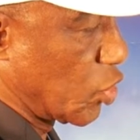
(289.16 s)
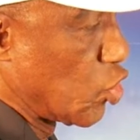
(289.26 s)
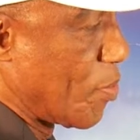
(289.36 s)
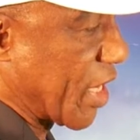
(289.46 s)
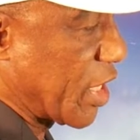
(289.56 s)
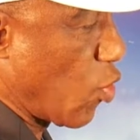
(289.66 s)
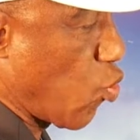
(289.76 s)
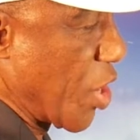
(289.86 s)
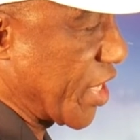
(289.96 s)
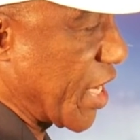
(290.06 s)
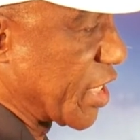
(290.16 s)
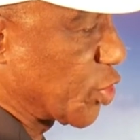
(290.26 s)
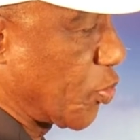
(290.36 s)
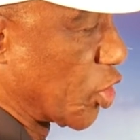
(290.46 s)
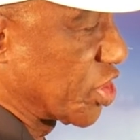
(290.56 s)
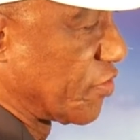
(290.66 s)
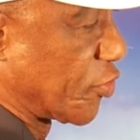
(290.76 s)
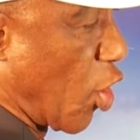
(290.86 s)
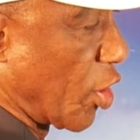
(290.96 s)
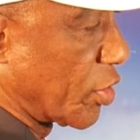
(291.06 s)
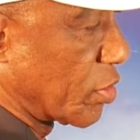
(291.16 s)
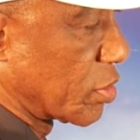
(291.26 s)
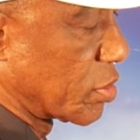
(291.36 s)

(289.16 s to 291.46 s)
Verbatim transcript: you make a quick explosive run